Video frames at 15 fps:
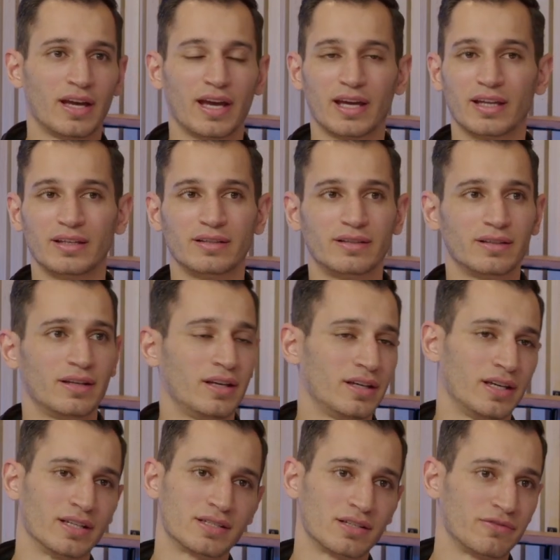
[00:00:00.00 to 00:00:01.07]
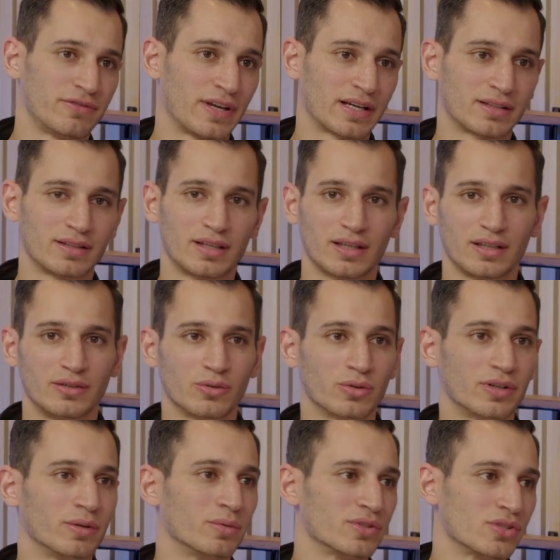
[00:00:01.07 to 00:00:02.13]
and it's infected or
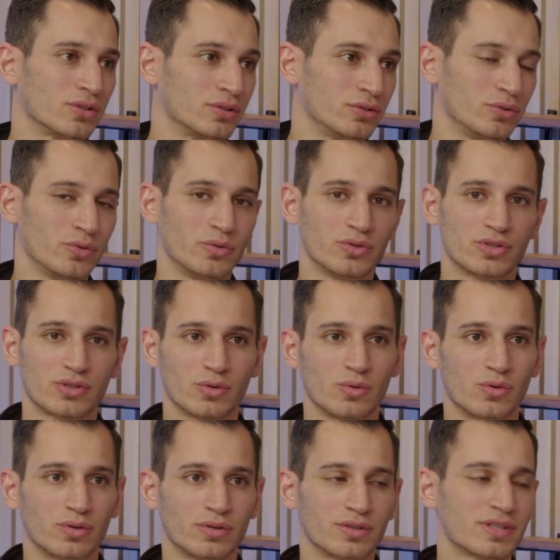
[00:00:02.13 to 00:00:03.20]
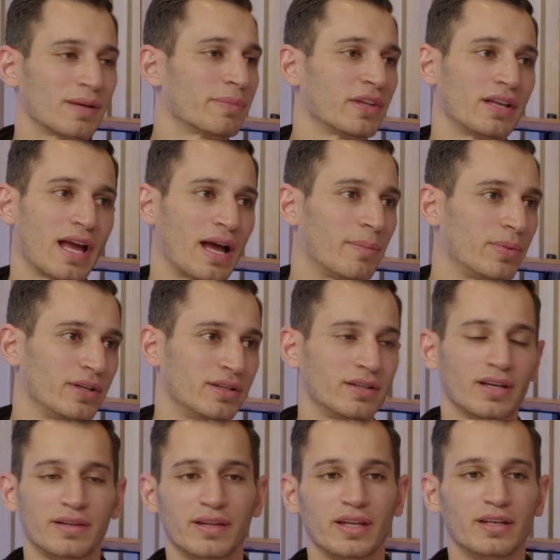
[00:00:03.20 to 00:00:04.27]
it was loose or something happened
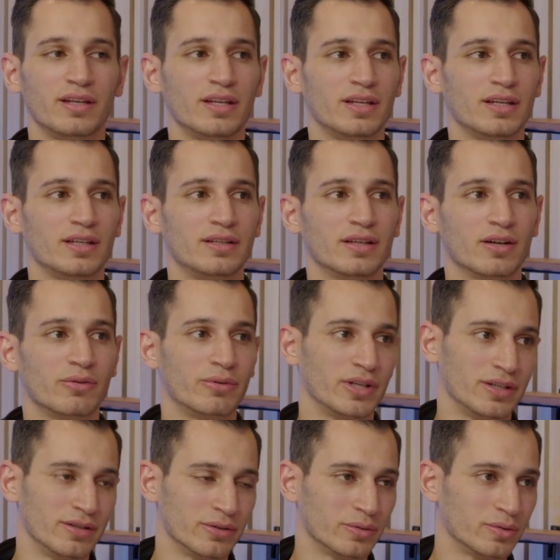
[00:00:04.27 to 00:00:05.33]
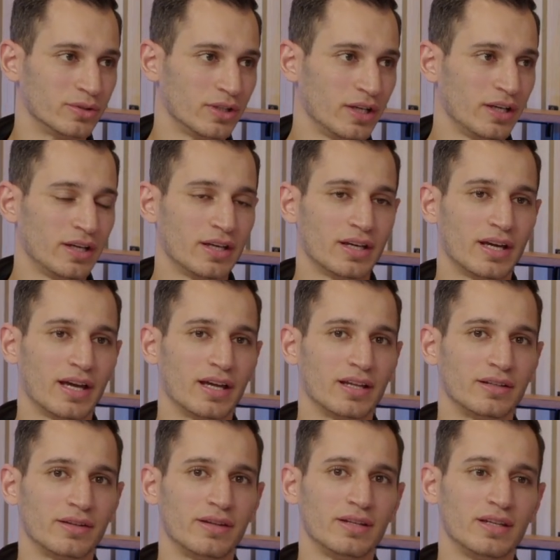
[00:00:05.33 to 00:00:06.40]
and they need a redo.
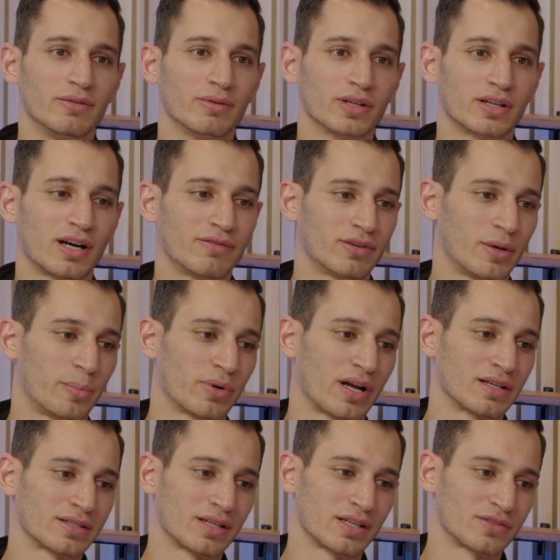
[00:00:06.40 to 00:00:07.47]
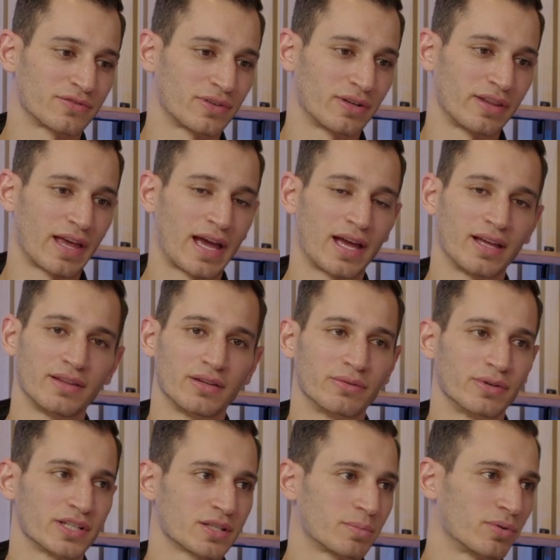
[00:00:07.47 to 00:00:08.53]
And the recovery process for that and the
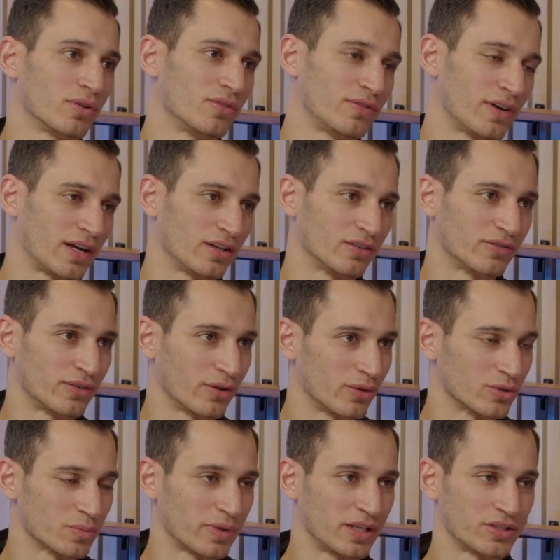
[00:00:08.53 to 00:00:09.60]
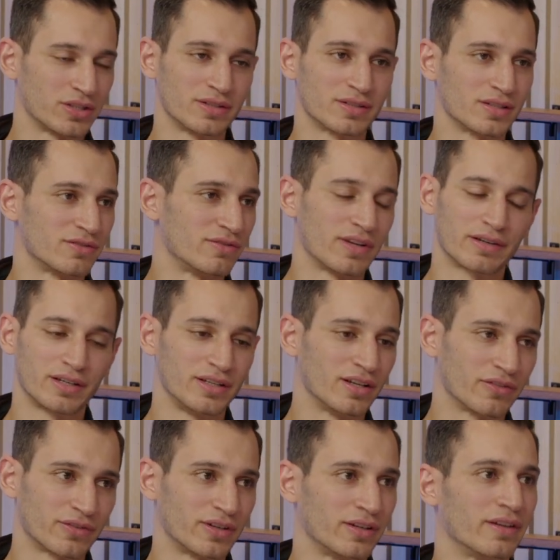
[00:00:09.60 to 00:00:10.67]
risk profile for those patients is very
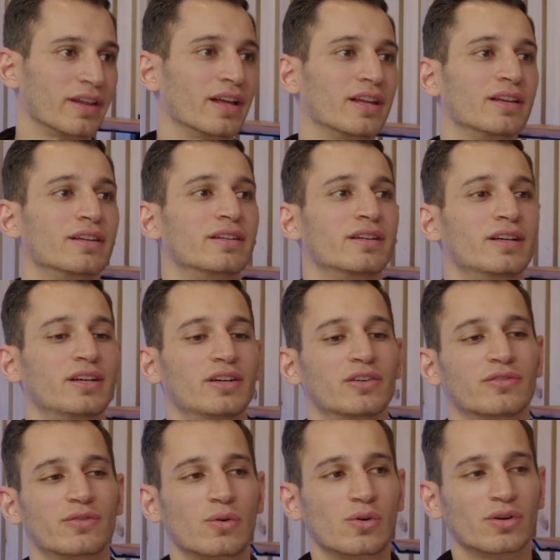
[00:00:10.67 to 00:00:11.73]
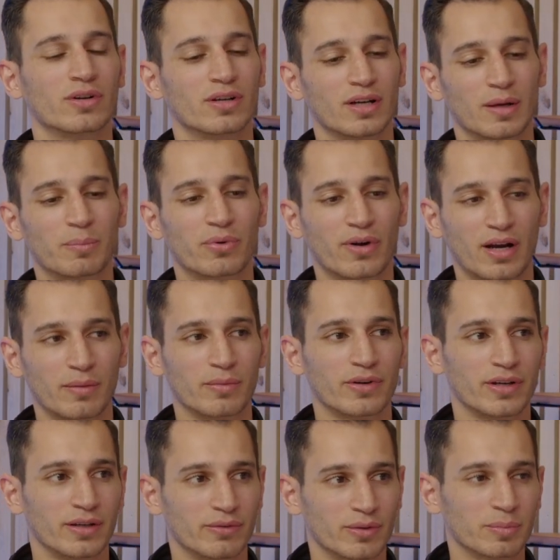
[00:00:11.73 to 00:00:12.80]
different than for a
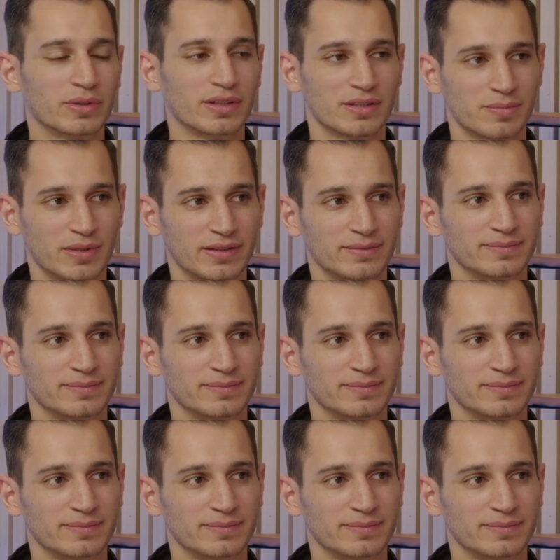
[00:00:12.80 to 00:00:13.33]
primary replacement.